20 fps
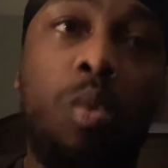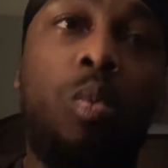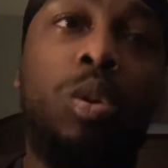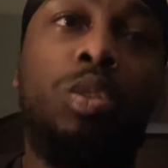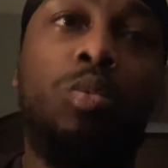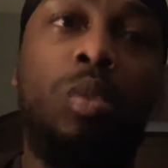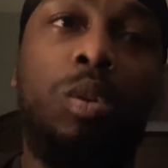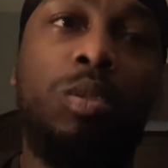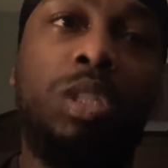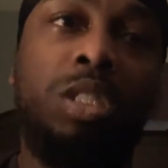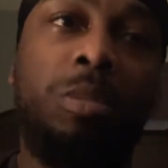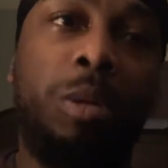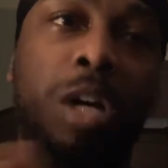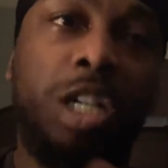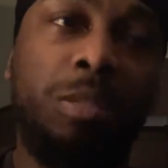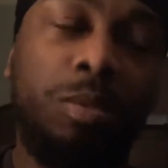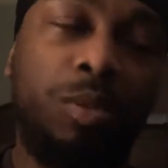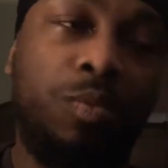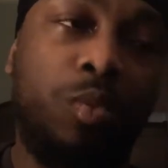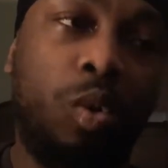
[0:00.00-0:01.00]
was the one
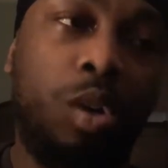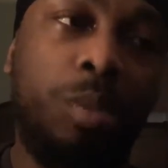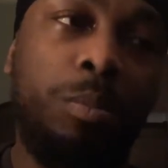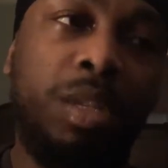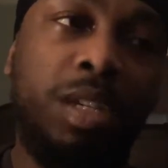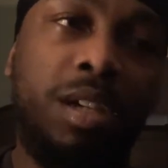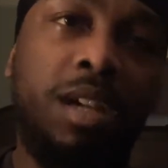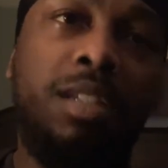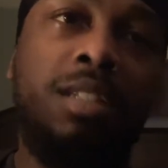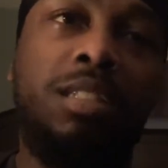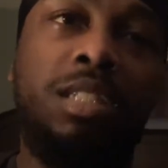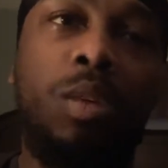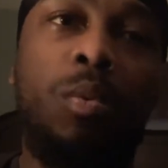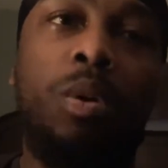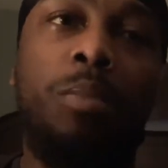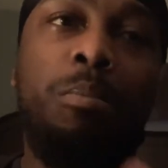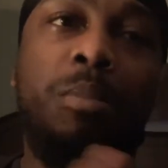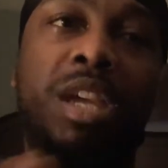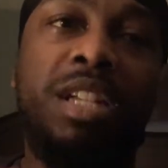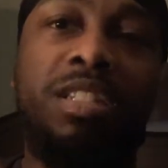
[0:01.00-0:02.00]
responsible for it because
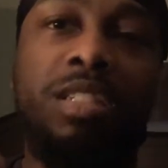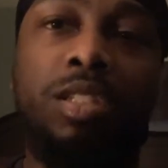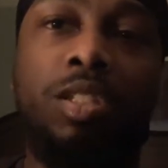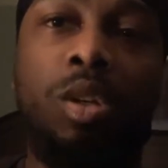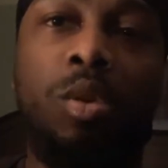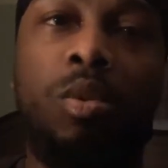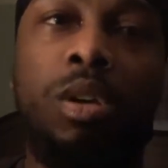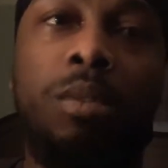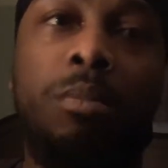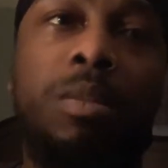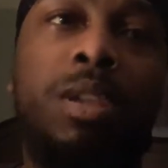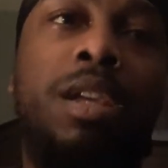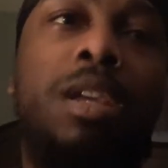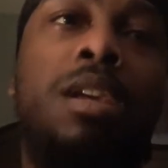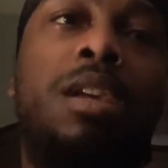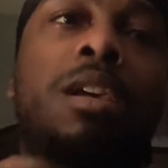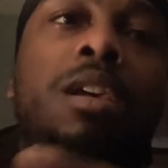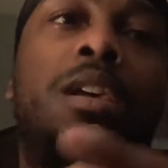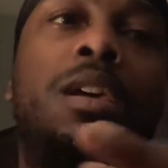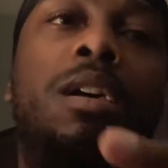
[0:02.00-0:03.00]
someone mentioned to
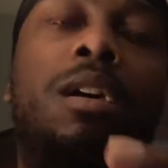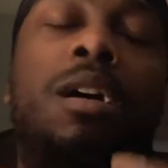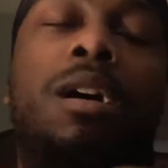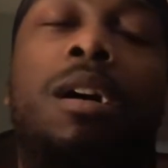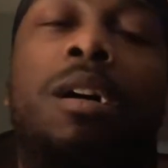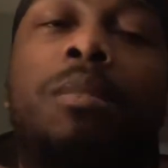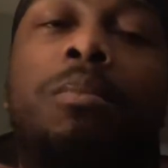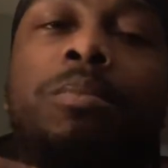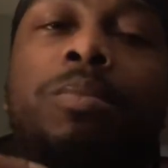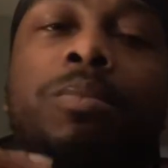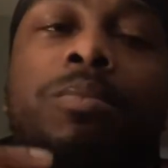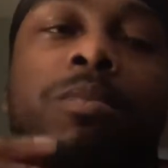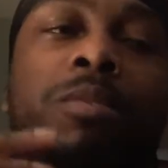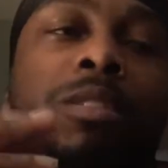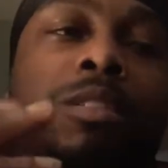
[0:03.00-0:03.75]
him